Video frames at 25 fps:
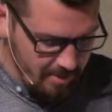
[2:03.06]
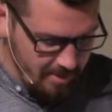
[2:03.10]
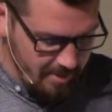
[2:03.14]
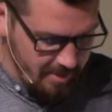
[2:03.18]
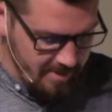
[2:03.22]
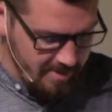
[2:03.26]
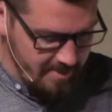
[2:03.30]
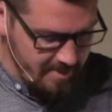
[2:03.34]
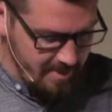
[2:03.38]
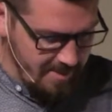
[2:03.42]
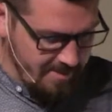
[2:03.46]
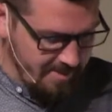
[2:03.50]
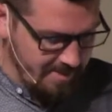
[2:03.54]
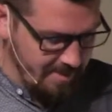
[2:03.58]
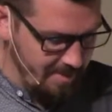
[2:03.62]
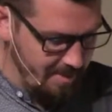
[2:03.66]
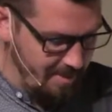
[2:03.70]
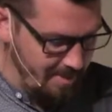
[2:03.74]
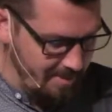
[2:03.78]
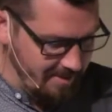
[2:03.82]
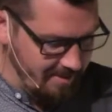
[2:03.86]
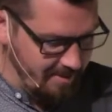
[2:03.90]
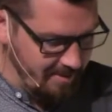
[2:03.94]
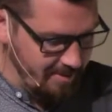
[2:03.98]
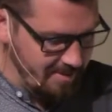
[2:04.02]
and especially
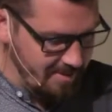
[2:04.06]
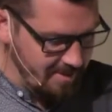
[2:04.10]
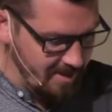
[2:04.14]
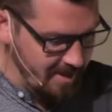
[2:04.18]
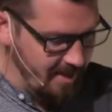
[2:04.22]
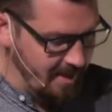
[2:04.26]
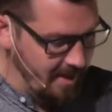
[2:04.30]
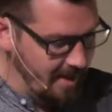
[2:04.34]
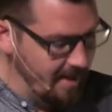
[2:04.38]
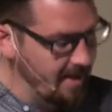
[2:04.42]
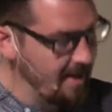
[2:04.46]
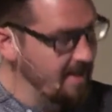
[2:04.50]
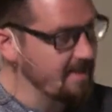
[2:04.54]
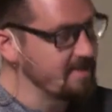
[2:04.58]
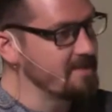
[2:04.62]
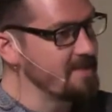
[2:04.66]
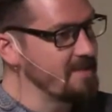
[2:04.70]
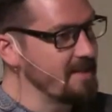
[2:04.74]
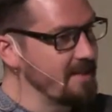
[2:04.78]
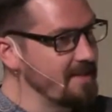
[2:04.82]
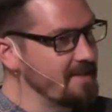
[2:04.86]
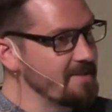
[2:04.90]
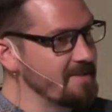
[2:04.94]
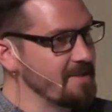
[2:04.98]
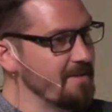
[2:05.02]
maybe Tuesday night, as
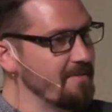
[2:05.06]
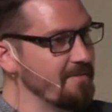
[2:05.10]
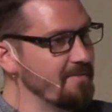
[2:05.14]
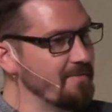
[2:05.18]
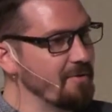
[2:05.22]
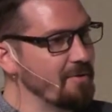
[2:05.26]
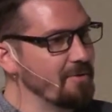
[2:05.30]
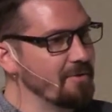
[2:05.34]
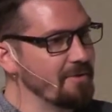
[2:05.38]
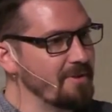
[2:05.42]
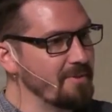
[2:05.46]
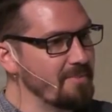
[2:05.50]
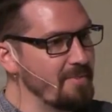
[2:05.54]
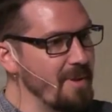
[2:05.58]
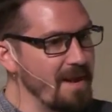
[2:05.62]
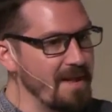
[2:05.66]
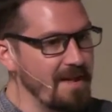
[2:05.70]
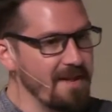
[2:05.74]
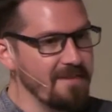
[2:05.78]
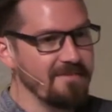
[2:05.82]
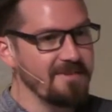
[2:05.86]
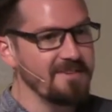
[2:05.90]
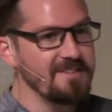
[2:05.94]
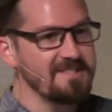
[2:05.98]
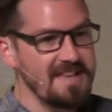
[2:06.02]
things unfolded, many
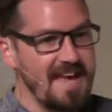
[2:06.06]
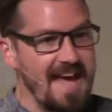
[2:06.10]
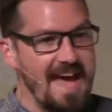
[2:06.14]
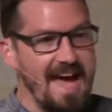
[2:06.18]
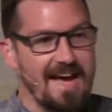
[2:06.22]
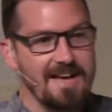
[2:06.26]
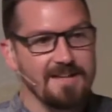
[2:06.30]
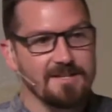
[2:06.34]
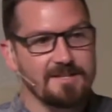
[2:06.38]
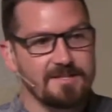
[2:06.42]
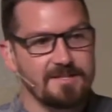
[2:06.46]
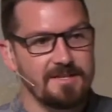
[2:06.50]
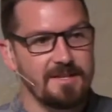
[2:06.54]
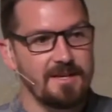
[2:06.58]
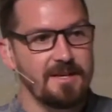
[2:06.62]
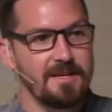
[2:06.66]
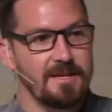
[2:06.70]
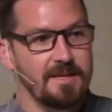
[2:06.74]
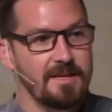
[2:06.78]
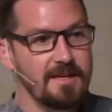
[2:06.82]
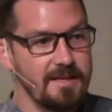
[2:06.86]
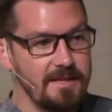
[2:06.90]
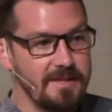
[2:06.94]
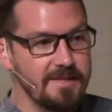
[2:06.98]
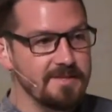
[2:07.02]
of us asked,
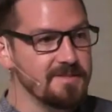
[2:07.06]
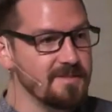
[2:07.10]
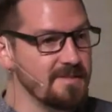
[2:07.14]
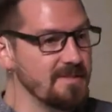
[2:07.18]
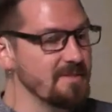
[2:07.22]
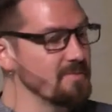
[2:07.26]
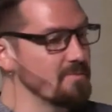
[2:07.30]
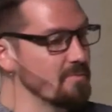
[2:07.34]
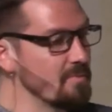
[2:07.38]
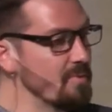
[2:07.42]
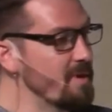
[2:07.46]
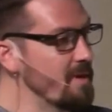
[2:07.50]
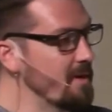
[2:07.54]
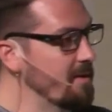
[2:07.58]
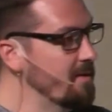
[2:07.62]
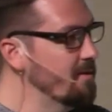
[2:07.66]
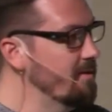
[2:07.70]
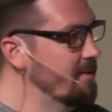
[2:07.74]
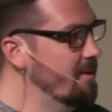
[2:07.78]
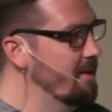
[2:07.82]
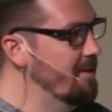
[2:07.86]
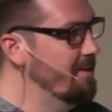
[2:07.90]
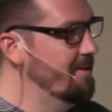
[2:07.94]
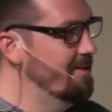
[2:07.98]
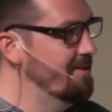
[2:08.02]
is this real?
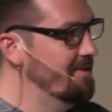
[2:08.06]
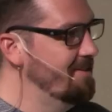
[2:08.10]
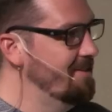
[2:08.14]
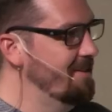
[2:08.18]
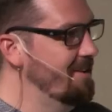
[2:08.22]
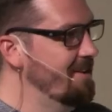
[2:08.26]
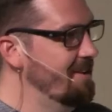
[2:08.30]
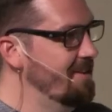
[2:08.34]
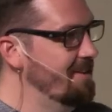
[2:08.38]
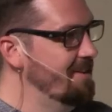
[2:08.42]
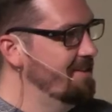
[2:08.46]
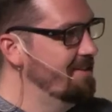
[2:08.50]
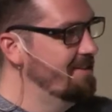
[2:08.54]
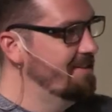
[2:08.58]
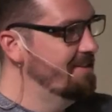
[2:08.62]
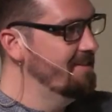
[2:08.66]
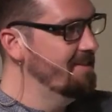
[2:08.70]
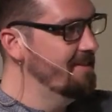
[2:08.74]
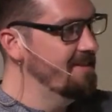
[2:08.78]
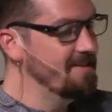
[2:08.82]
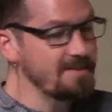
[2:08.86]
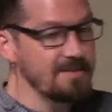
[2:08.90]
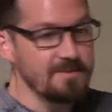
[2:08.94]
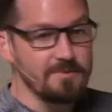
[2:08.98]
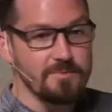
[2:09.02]

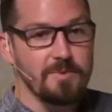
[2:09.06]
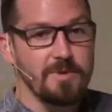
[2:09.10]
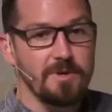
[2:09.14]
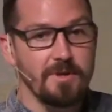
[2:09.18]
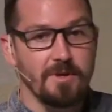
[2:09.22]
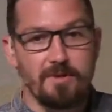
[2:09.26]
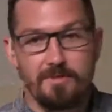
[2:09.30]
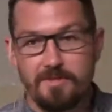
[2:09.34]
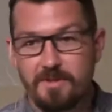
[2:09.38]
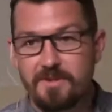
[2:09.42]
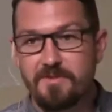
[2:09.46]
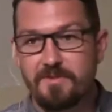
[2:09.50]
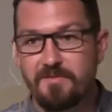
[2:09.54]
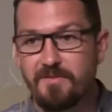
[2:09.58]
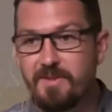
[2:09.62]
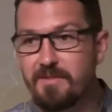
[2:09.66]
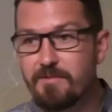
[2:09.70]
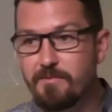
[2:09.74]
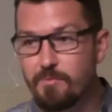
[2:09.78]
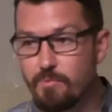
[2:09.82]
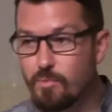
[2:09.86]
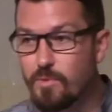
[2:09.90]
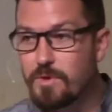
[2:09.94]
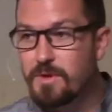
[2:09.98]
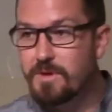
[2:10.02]
Is this real? Are these
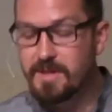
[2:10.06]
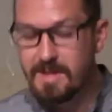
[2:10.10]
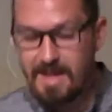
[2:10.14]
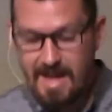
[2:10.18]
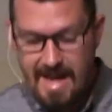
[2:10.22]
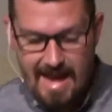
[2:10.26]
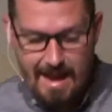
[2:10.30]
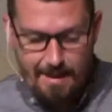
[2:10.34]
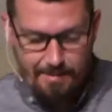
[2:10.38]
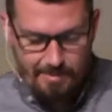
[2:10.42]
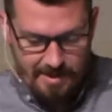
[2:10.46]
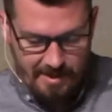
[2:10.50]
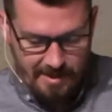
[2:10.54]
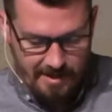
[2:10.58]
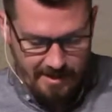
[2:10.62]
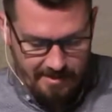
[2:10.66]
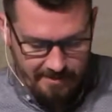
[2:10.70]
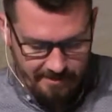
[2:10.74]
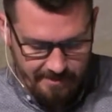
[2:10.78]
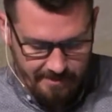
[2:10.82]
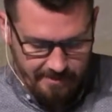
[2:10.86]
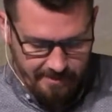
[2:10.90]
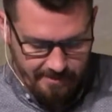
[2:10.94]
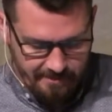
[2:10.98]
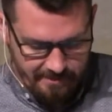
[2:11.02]
events really happening?
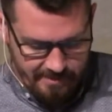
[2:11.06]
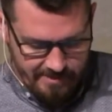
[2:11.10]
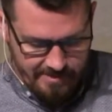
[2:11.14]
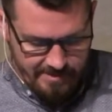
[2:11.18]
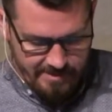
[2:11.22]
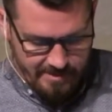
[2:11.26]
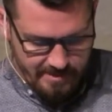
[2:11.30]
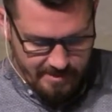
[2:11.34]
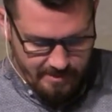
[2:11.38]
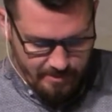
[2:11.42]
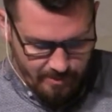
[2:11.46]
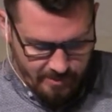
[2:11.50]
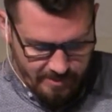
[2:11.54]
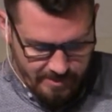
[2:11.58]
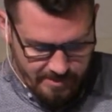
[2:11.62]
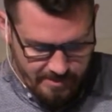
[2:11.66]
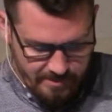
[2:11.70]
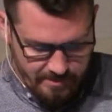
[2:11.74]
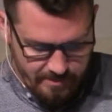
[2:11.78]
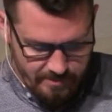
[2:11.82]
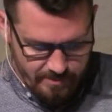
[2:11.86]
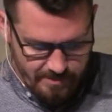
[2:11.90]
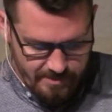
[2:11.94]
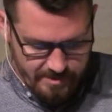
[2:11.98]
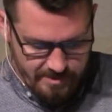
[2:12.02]
Is this
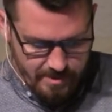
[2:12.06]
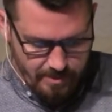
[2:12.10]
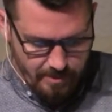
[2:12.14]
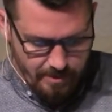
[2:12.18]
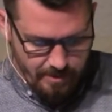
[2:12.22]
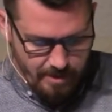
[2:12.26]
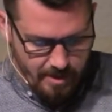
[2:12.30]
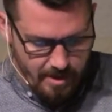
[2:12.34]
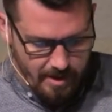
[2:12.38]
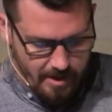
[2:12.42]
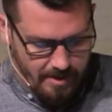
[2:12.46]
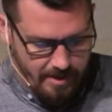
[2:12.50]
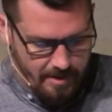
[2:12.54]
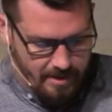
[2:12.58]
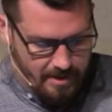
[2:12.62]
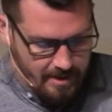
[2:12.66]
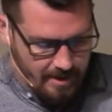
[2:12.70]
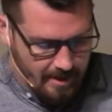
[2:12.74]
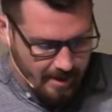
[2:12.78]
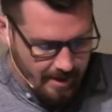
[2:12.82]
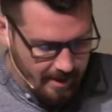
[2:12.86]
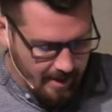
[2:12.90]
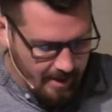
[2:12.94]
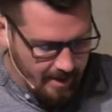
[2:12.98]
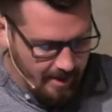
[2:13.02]
what's going on?
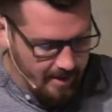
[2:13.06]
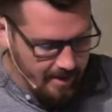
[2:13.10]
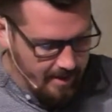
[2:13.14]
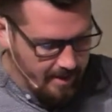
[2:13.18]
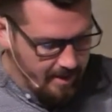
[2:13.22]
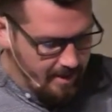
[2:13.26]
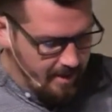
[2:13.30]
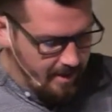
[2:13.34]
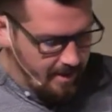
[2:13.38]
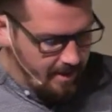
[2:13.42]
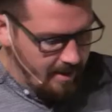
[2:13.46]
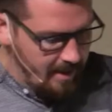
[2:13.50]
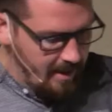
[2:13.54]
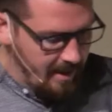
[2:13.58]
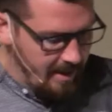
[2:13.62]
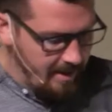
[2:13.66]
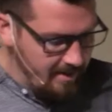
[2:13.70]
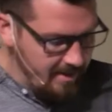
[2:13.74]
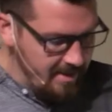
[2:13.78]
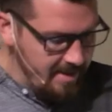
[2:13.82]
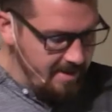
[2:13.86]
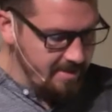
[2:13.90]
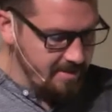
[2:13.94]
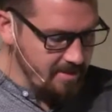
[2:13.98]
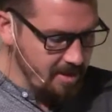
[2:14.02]
And
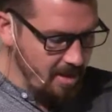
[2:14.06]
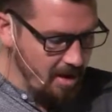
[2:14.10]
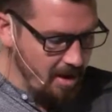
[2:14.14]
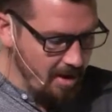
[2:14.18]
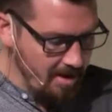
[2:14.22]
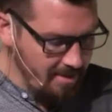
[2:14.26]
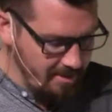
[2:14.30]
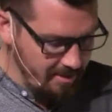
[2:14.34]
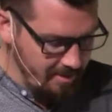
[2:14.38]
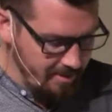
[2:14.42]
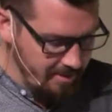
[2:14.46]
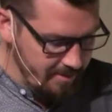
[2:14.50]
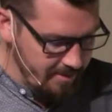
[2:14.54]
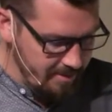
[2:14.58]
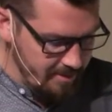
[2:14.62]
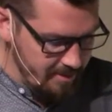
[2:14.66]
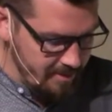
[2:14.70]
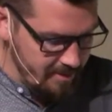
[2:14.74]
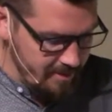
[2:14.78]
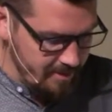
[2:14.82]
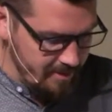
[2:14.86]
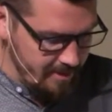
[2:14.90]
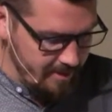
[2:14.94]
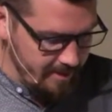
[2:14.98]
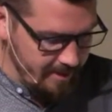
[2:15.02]
these
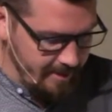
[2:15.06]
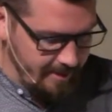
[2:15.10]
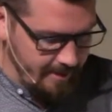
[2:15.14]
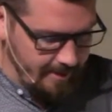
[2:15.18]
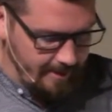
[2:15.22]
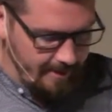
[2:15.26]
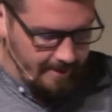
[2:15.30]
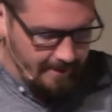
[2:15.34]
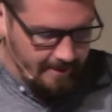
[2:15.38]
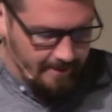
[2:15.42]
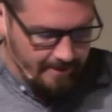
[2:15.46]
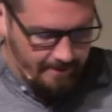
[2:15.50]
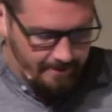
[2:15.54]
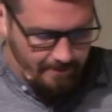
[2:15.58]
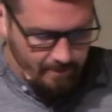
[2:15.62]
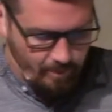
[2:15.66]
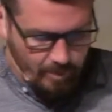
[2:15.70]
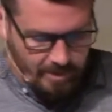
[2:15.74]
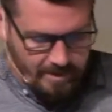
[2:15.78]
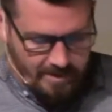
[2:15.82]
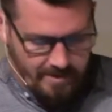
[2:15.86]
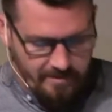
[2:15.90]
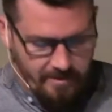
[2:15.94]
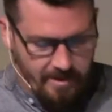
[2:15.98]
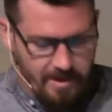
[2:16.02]
authors,
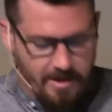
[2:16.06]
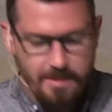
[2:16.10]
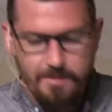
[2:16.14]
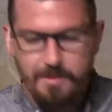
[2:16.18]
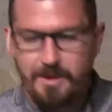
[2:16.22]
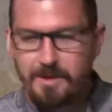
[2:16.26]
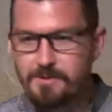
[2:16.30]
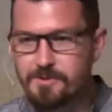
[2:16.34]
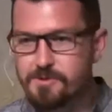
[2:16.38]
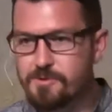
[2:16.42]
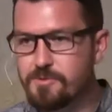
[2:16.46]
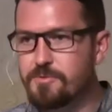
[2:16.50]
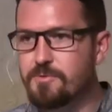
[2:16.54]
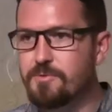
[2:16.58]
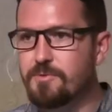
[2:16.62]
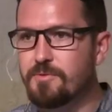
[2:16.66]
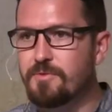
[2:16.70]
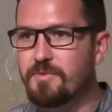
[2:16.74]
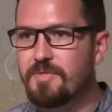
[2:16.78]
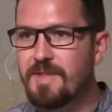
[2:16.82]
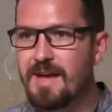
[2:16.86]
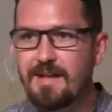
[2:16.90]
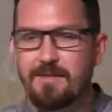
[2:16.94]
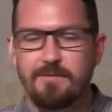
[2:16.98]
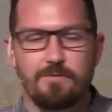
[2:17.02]
when they talk about
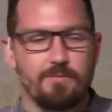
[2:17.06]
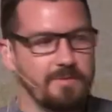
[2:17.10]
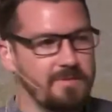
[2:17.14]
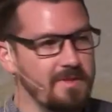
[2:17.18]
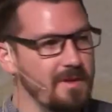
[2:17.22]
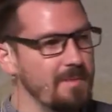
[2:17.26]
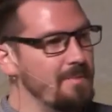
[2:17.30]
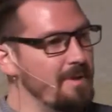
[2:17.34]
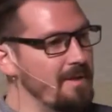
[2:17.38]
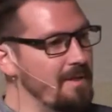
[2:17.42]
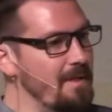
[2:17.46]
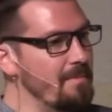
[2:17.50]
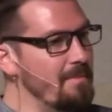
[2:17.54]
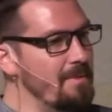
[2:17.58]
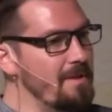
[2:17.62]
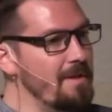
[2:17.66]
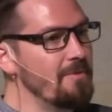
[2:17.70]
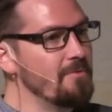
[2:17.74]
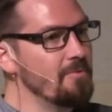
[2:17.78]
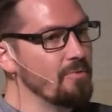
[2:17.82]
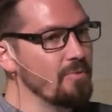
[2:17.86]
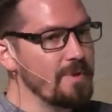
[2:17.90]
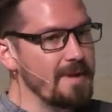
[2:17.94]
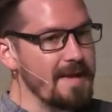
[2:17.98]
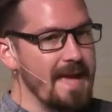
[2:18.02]
truth, that's what they mean. They
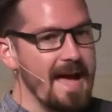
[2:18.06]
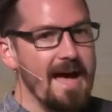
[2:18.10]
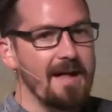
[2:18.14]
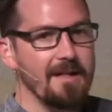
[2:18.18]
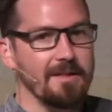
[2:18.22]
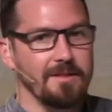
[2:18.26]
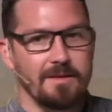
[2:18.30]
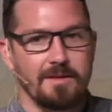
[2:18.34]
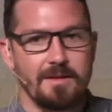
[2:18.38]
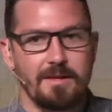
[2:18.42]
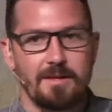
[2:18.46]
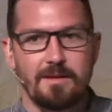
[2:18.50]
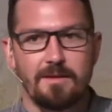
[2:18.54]
mean reality